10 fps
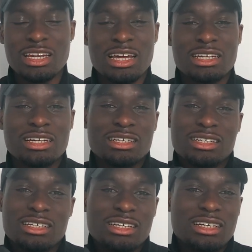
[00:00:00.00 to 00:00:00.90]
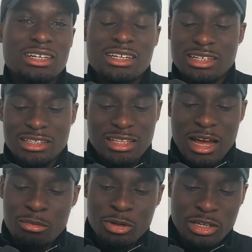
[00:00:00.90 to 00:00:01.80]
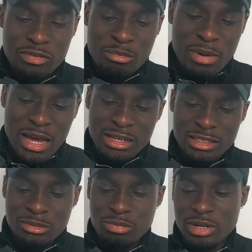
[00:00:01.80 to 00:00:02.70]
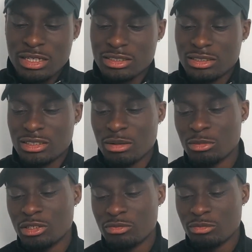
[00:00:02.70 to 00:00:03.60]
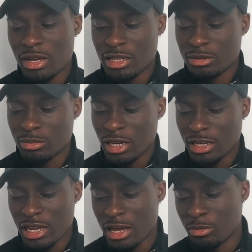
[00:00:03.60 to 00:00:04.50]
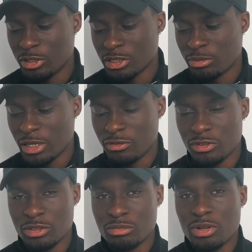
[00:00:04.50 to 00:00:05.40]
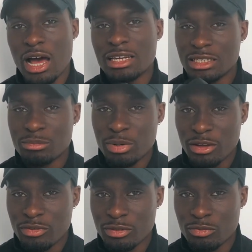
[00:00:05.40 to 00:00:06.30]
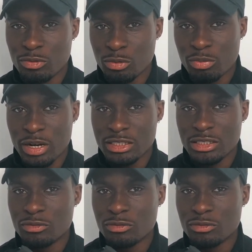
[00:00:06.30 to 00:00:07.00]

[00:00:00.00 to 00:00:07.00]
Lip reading: Like, I'm not even mad at the price. I'm not even mad at like how much I paid for them. I didn't pay for them full price.